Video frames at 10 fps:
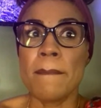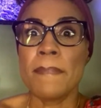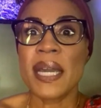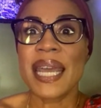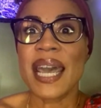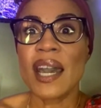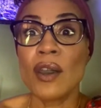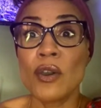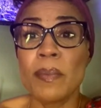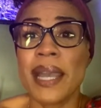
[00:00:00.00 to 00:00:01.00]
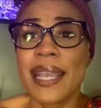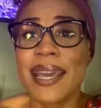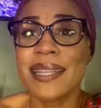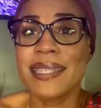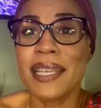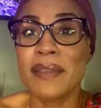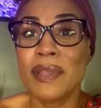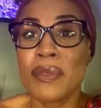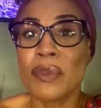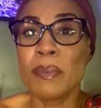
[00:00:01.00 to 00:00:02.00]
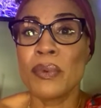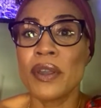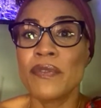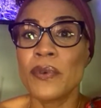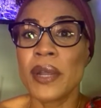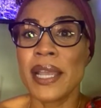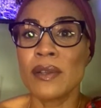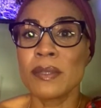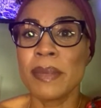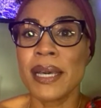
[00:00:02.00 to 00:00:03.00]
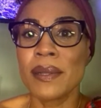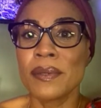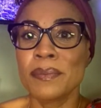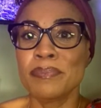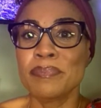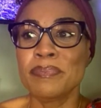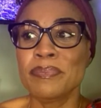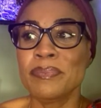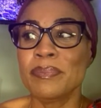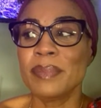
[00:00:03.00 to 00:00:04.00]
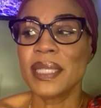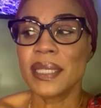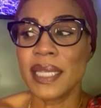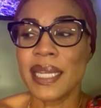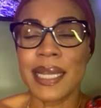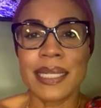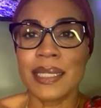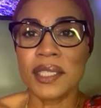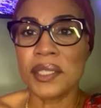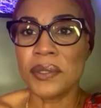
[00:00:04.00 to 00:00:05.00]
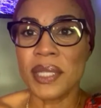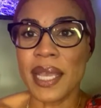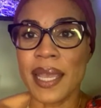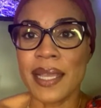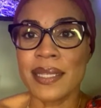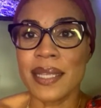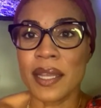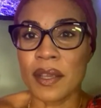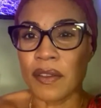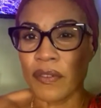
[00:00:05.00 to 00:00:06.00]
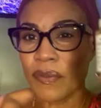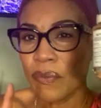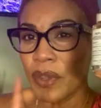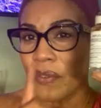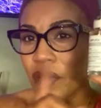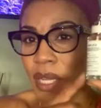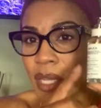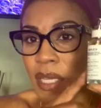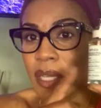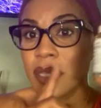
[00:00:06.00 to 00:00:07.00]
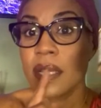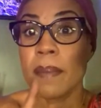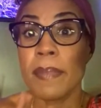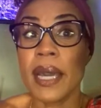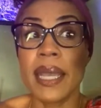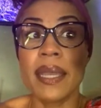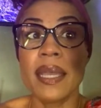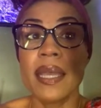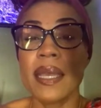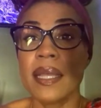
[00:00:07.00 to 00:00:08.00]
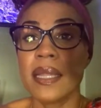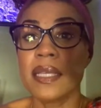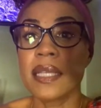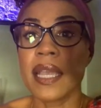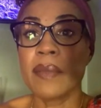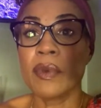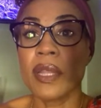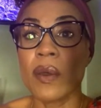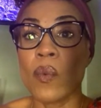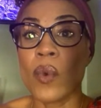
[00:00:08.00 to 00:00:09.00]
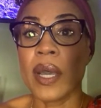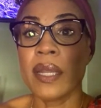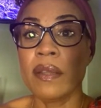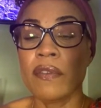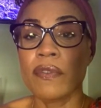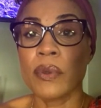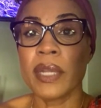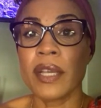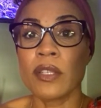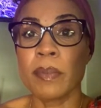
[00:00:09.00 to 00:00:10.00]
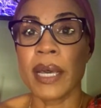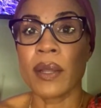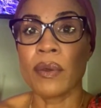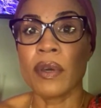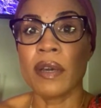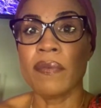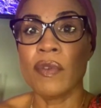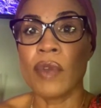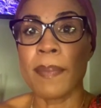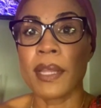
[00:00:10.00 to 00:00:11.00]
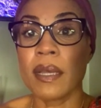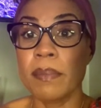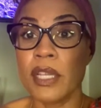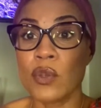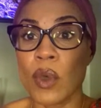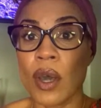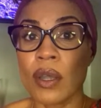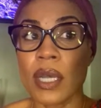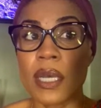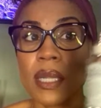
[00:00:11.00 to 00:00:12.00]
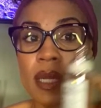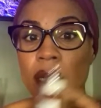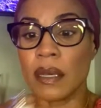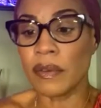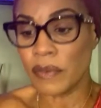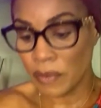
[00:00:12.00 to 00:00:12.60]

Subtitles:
but I hope I kind of saved the 3.4 ounce bottle because then I could just use that instead of refilling this. But this came with a 1 fluid ounce bottle of the Replica Beach Walk. Love.